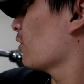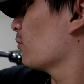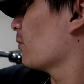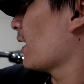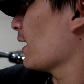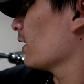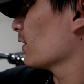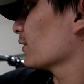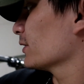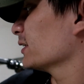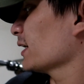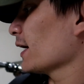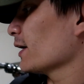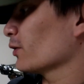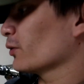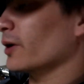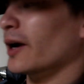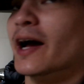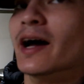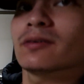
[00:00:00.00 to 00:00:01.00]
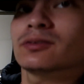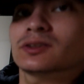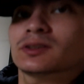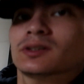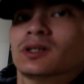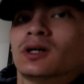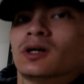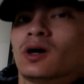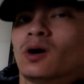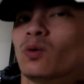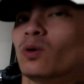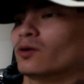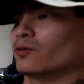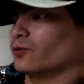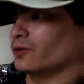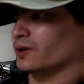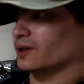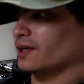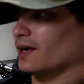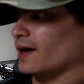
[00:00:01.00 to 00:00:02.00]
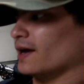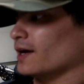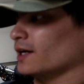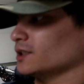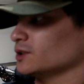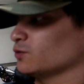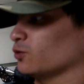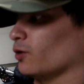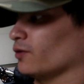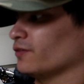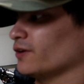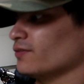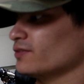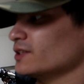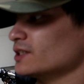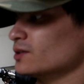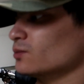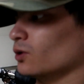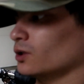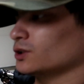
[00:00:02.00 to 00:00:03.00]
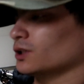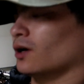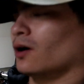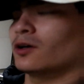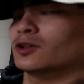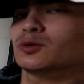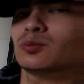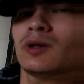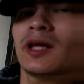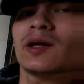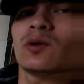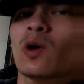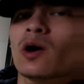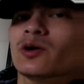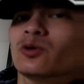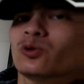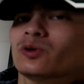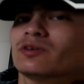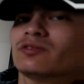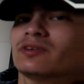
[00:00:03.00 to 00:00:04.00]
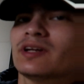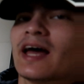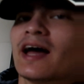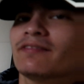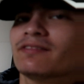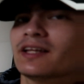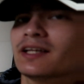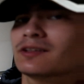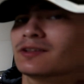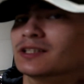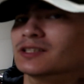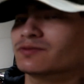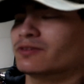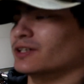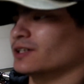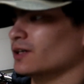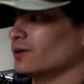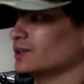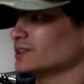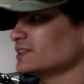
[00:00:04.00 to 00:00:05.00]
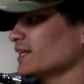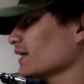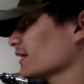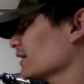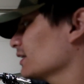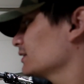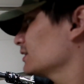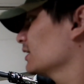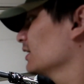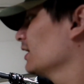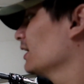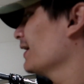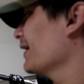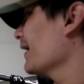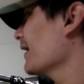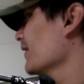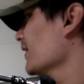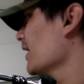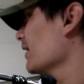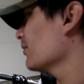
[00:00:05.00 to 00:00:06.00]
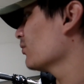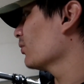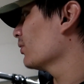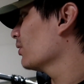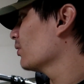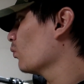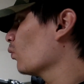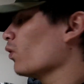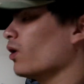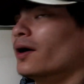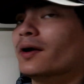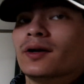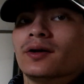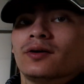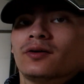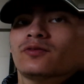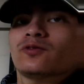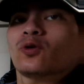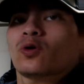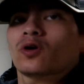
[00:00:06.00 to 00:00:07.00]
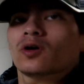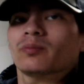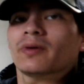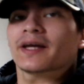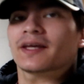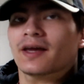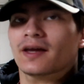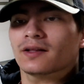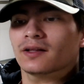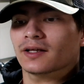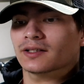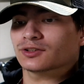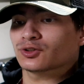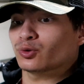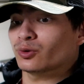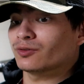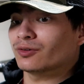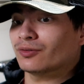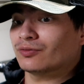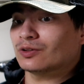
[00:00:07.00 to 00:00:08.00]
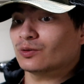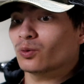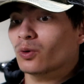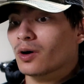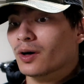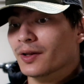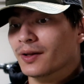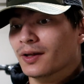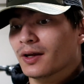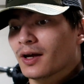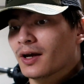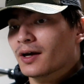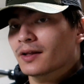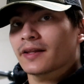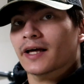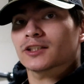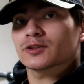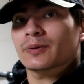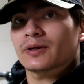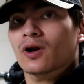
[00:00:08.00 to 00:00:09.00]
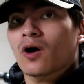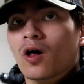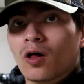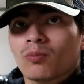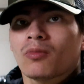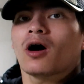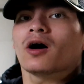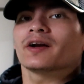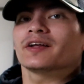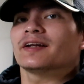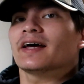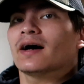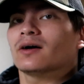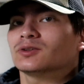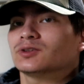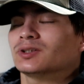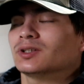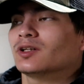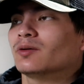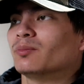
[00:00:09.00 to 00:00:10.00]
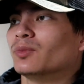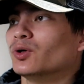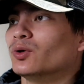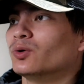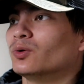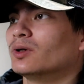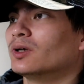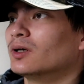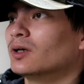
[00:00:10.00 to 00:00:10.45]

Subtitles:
of my other dyno graphs, one for the KX450, which I'll explain why we even have that in this video in a second, and then one for my KLX351. That's been all modded out to the moon.